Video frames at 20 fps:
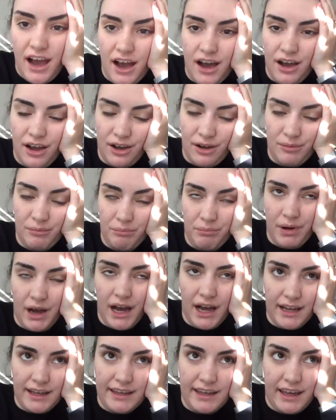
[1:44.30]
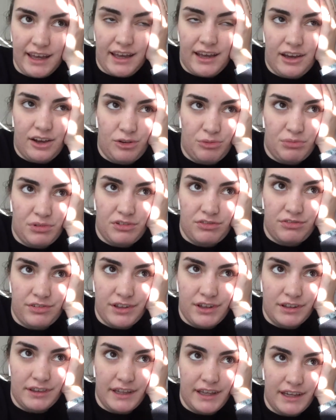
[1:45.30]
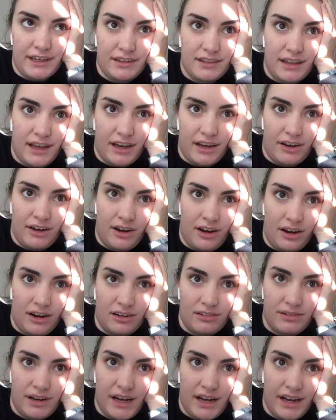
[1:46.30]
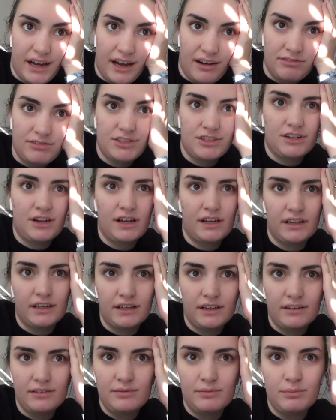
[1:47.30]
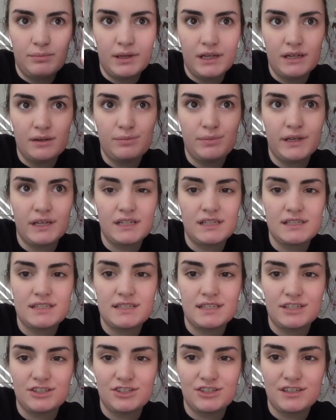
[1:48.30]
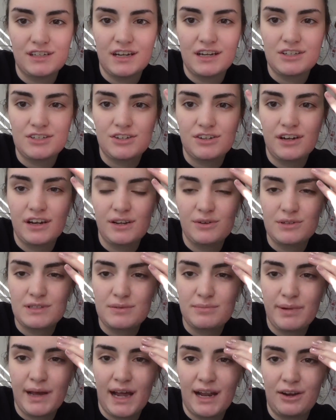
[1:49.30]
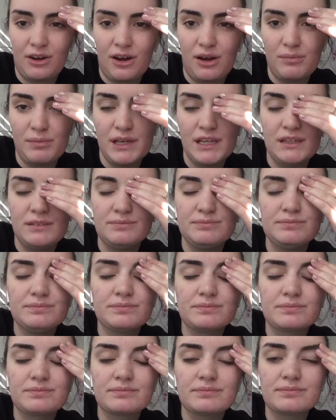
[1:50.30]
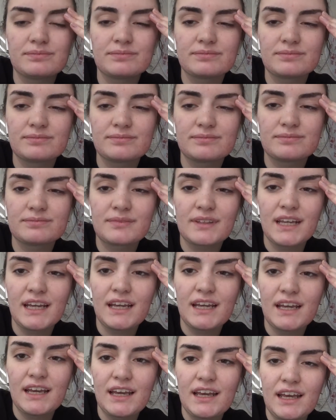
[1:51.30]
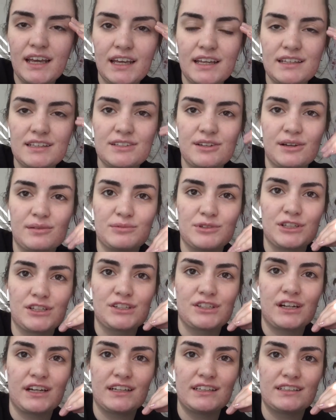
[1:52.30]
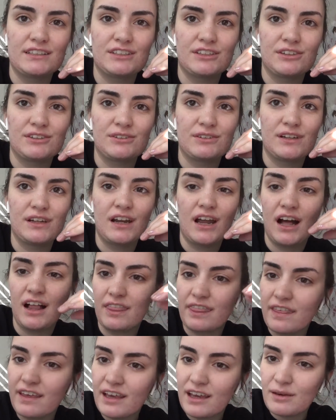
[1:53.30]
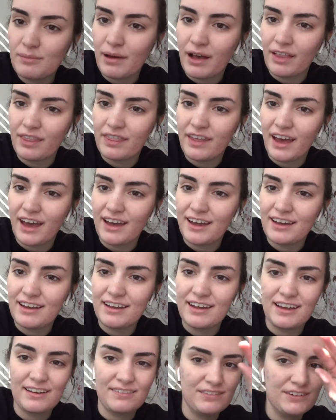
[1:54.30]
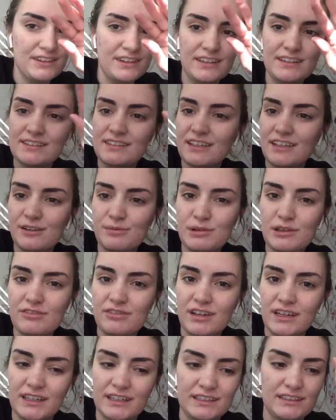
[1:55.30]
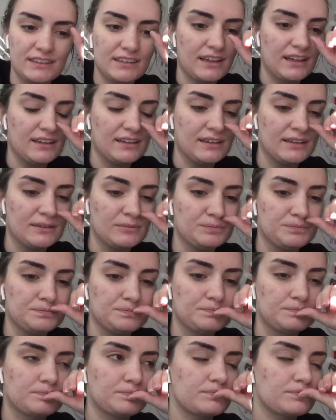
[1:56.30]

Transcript: um, I can't help but feel like that car wreck after I made a big decision yesterday was a bad omen. And so I'm just trying to not think about that. Everything's gonna be fine. Um,